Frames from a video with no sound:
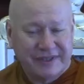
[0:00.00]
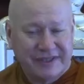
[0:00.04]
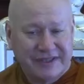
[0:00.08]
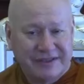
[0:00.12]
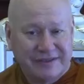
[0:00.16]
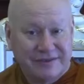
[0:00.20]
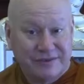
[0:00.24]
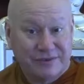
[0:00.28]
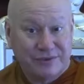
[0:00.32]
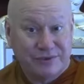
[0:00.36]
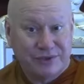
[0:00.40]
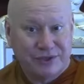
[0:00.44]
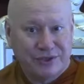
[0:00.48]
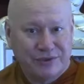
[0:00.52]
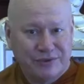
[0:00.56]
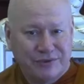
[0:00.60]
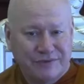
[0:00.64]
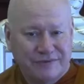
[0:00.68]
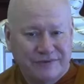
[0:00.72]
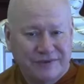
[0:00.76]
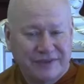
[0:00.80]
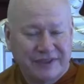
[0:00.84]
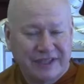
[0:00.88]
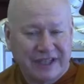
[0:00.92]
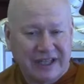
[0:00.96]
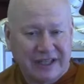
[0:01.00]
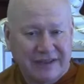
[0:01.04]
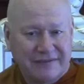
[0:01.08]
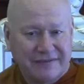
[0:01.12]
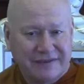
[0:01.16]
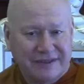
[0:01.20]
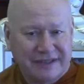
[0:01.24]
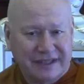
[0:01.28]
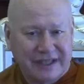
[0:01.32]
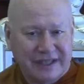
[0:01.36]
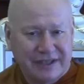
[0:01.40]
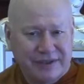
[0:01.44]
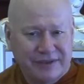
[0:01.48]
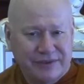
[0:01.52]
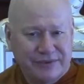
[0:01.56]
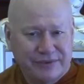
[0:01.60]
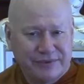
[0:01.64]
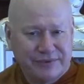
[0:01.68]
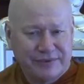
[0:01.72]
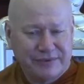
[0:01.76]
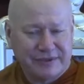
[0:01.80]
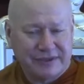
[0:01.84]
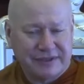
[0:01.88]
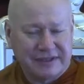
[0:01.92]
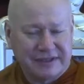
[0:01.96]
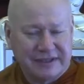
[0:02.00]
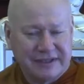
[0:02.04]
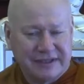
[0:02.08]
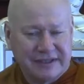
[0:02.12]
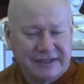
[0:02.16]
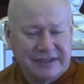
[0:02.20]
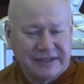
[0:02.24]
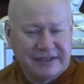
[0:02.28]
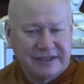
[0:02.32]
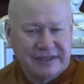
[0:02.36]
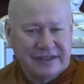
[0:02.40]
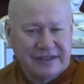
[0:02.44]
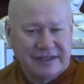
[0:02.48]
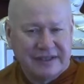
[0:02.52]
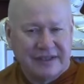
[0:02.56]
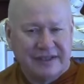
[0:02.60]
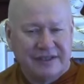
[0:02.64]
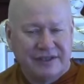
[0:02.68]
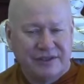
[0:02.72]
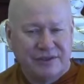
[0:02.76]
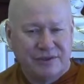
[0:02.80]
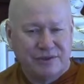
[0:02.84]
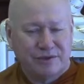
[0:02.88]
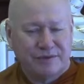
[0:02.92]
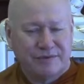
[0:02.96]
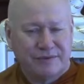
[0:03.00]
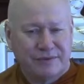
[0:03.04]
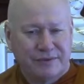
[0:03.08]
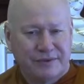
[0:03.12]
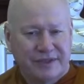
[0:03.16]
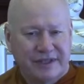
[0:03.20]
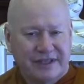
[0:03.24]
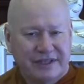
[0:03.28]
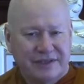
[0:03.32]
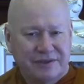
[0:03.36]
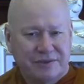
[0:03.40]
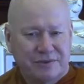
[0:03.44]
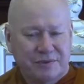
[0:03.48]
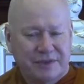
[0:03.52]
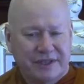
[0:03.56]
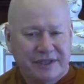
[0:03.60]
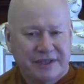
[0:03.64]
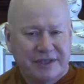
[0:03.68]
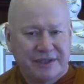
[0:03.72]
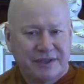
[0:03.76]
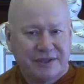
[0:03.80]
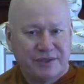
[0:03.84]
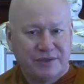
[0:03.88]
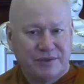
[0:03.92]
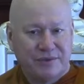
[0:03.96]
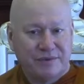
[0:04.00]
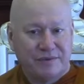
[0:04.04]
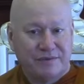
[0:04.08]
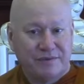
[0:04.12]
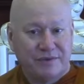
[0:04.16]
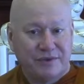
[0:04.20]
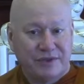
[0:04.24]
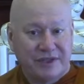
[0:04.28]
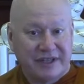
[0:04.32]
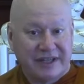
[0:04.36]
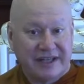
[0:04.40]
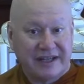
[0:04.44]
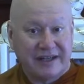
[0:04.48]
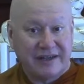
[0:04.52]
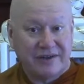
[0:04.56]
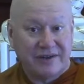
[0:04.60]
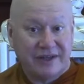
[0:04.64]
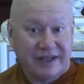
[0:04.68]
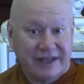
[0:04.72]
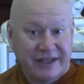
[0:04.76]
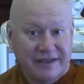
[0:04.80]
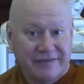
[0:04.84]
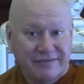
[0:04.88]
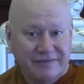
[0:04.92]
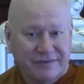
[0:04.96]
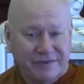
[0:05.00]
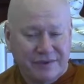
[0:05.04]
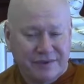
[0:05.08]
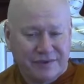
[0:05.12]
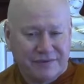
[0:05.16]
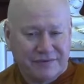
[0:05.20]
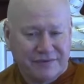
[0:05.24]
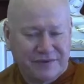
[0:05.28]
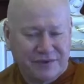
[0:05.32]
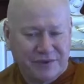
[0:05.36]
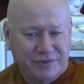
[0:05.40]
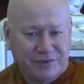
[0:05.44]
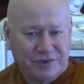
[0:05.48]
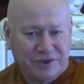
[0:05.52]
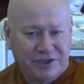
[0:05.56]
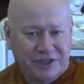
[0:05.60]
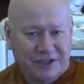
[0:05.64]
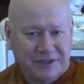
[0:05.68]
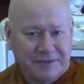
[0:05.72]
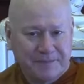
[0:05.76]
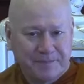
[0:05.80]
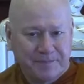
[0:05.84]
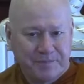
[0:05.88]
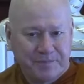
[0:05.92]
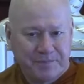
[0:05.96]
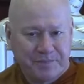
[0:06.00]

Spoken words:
These are all useful life skills, useful things we can do for now and for the future.